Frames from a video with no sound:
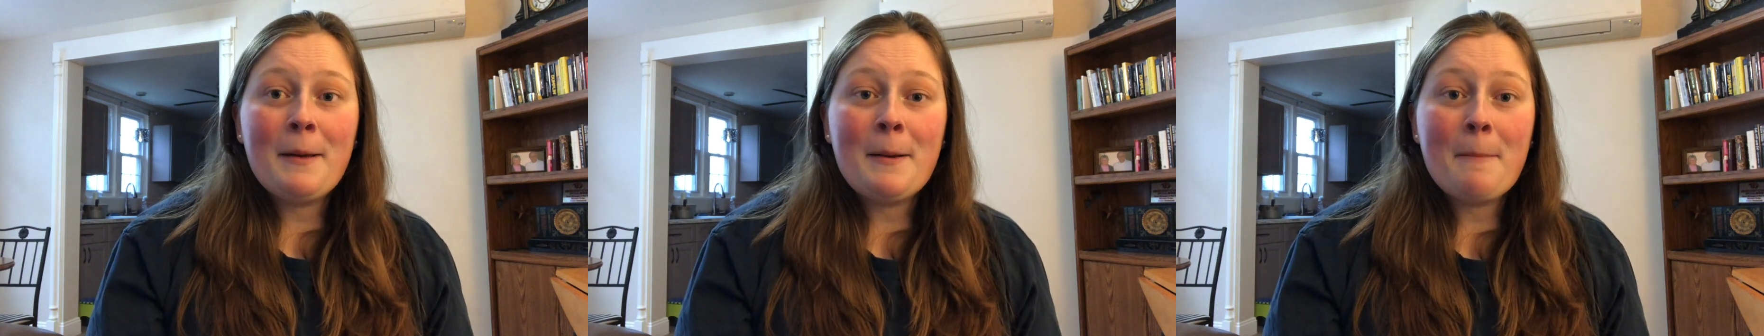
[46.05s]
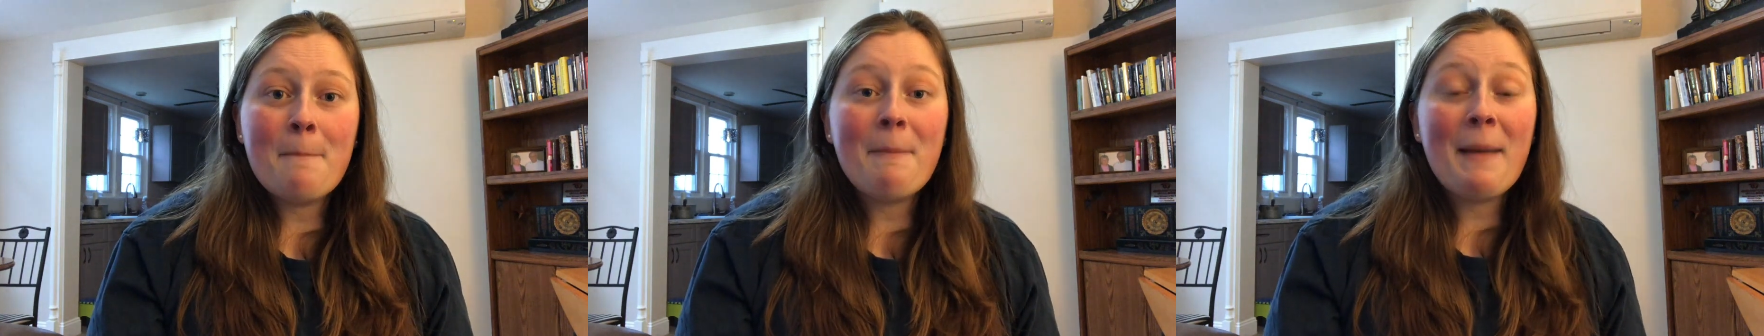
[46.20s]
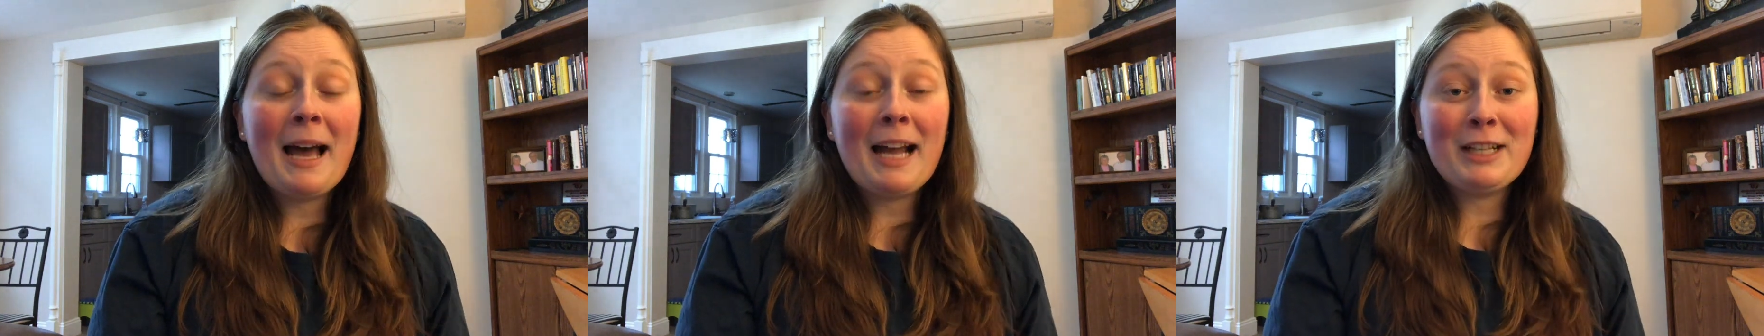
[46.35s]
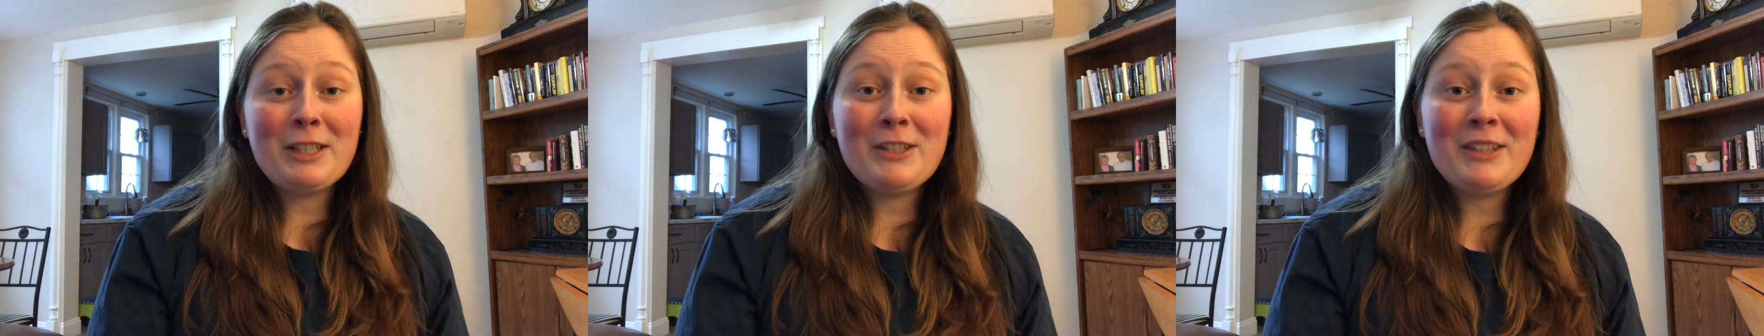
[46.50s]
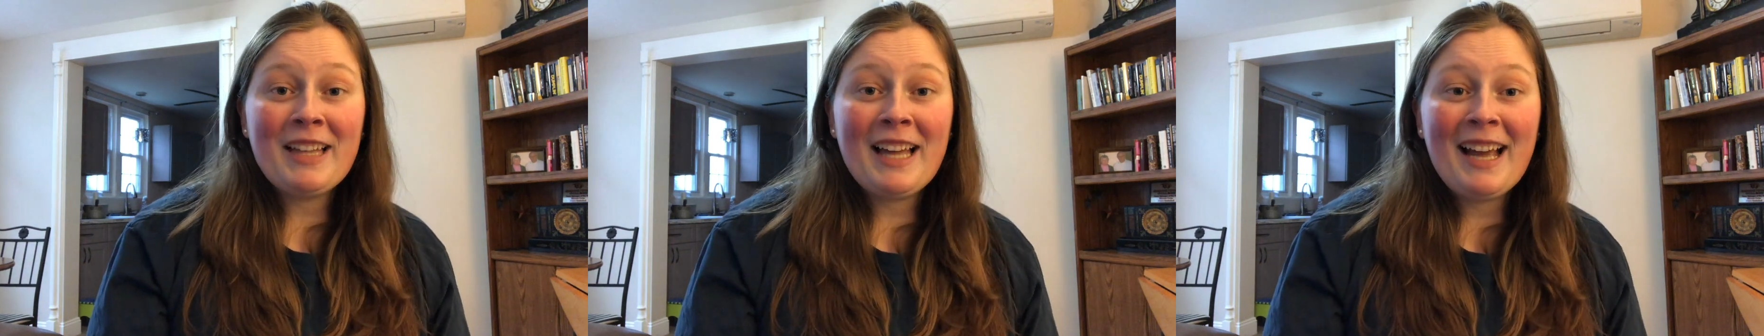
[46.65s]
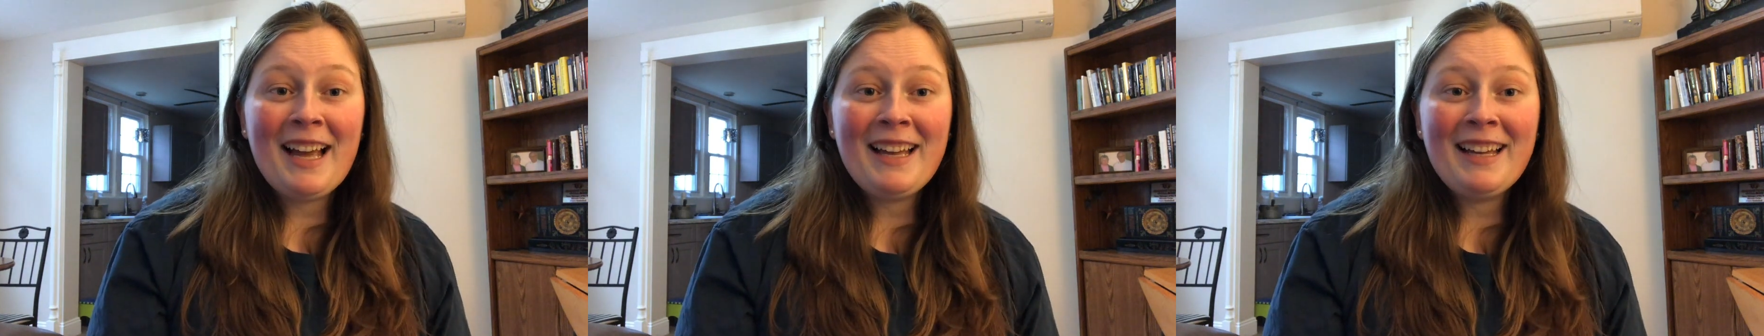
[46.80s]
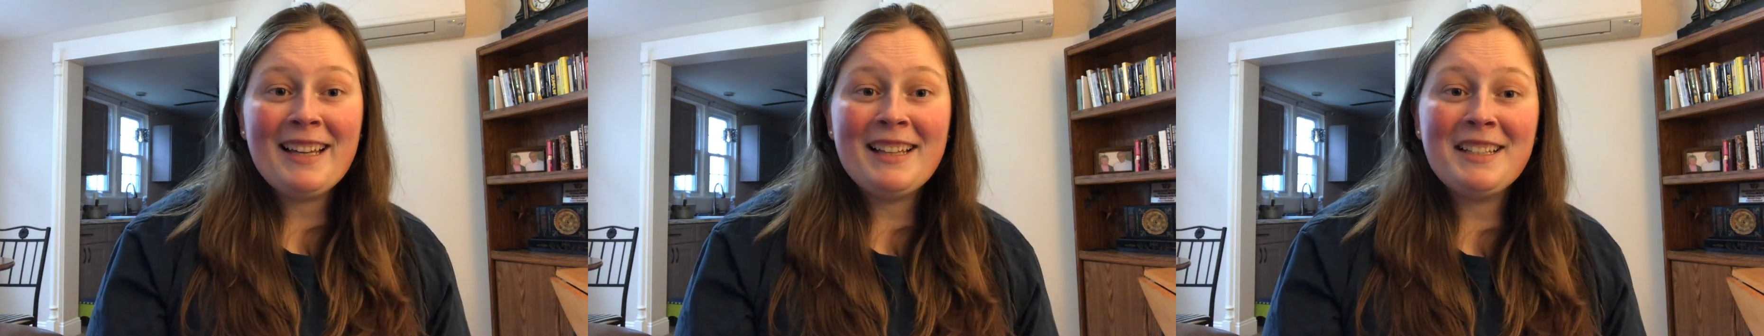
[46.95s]
match
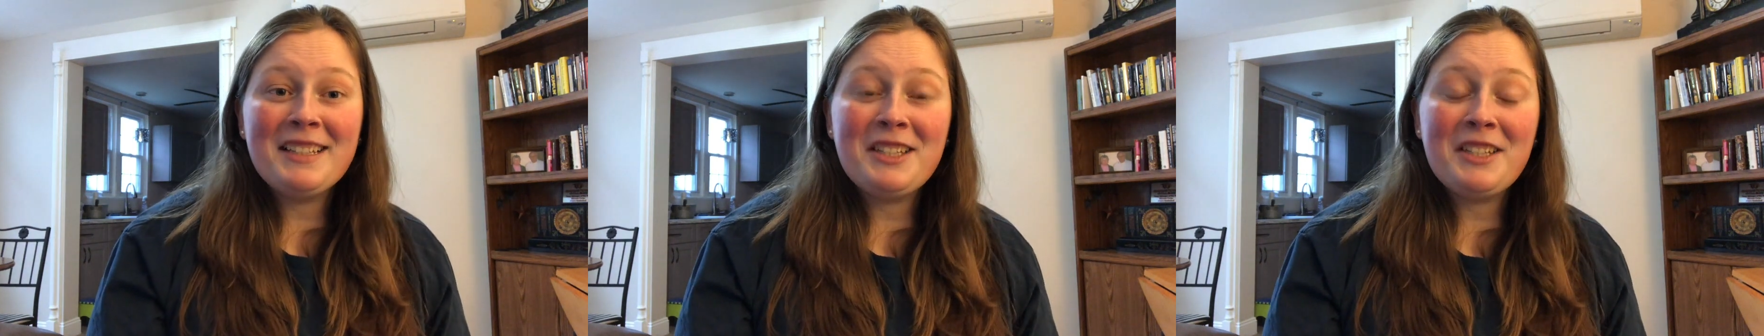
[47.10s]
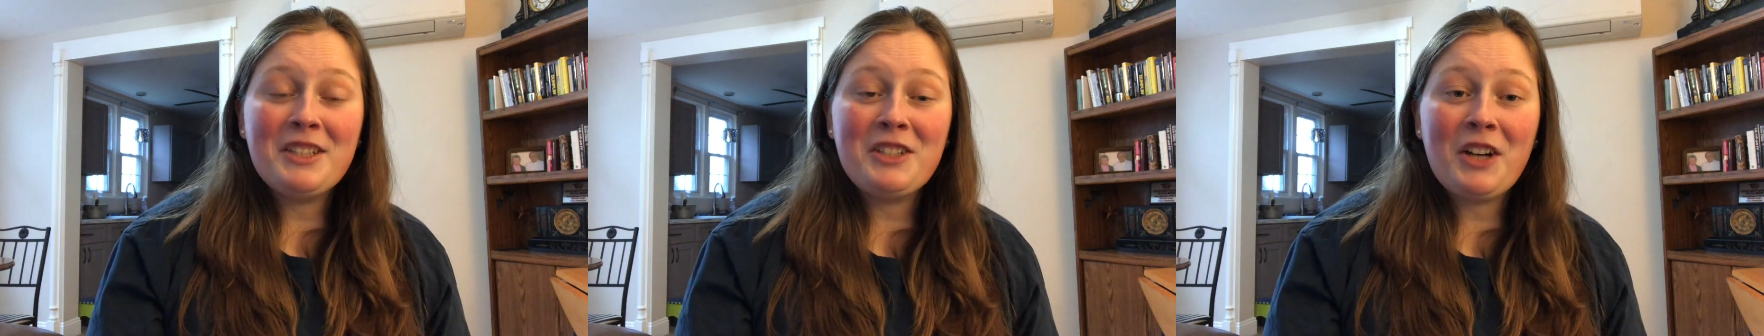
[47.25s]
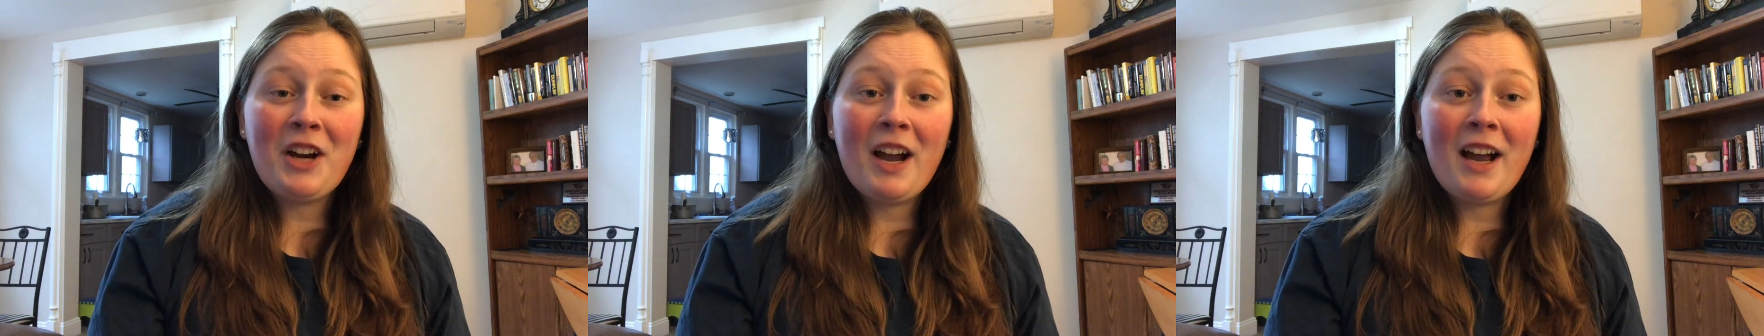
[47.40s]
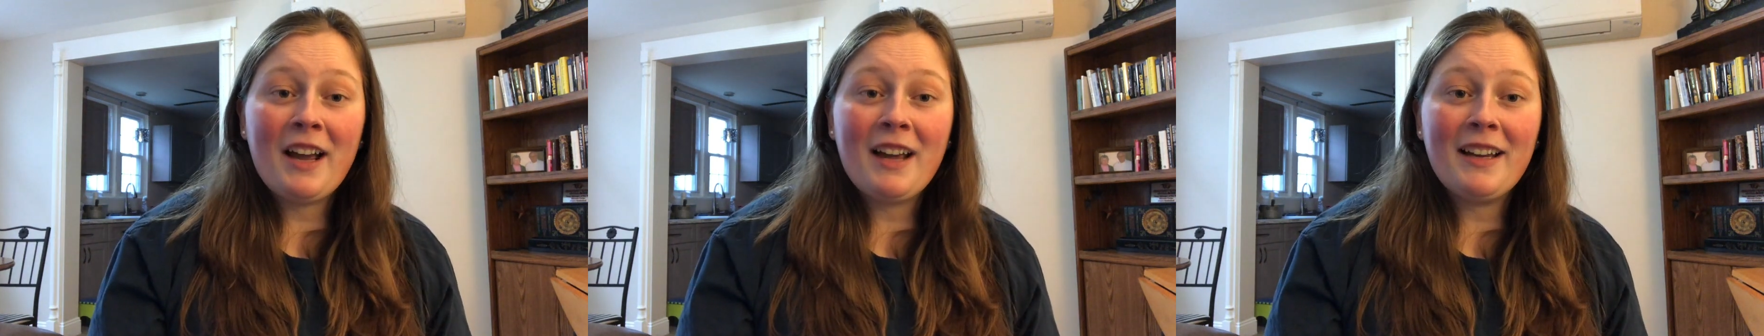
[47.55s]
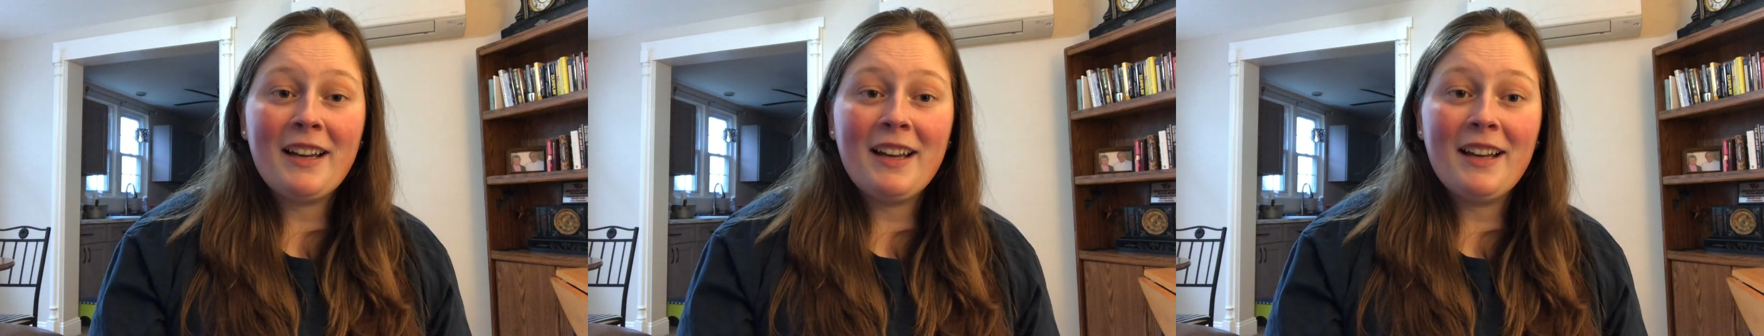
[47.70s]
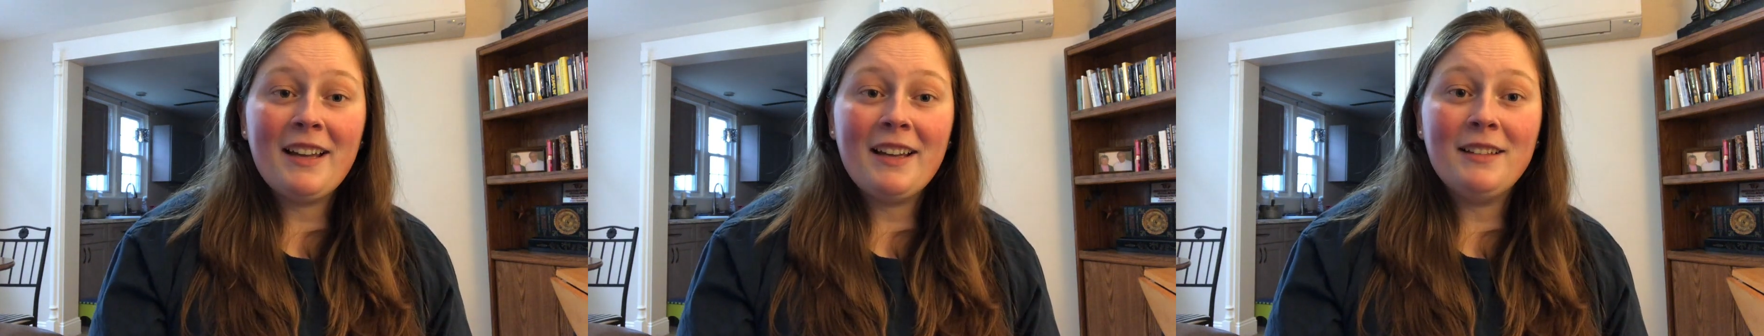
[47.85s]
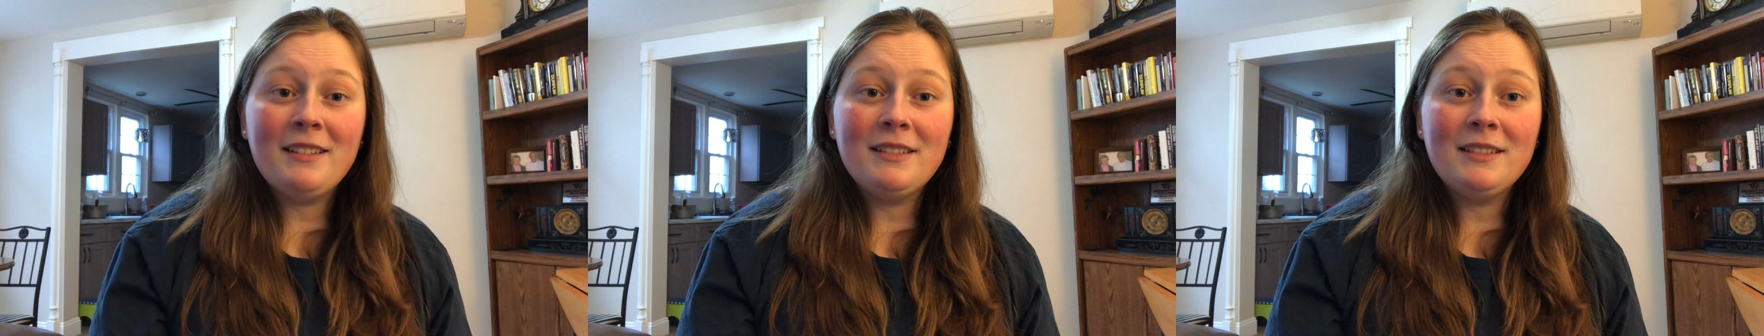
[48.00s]
that and to try
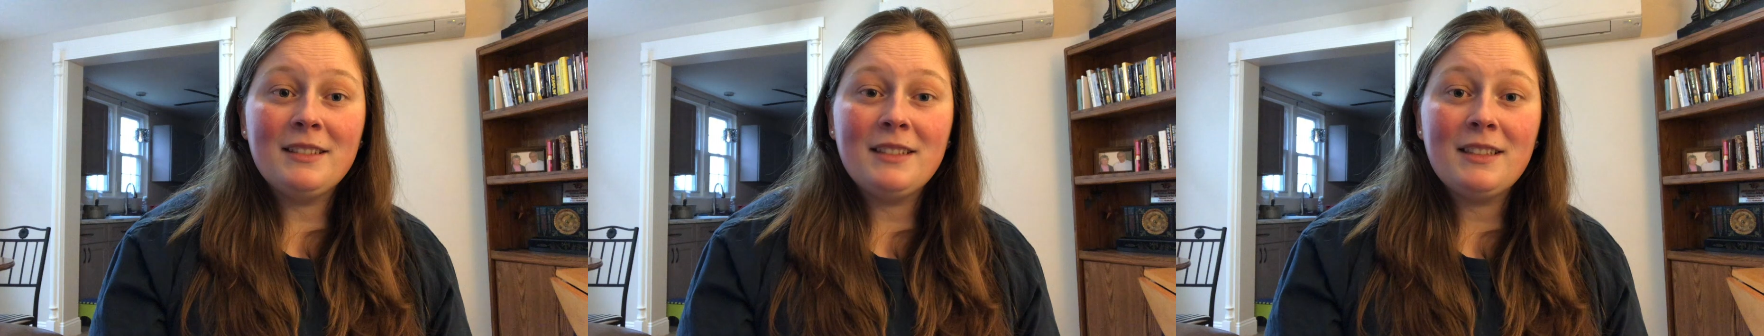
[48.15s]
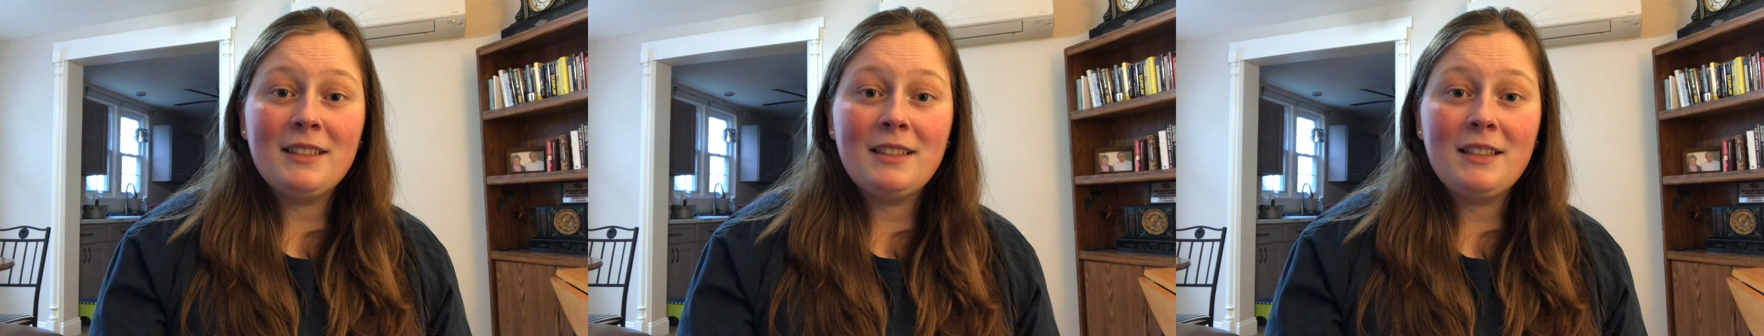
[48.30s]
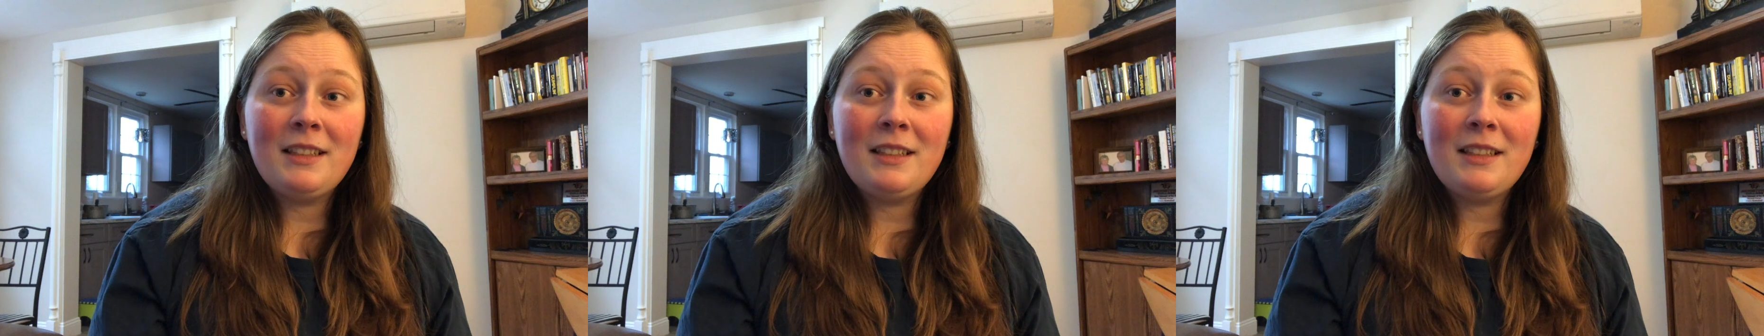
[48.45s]
and,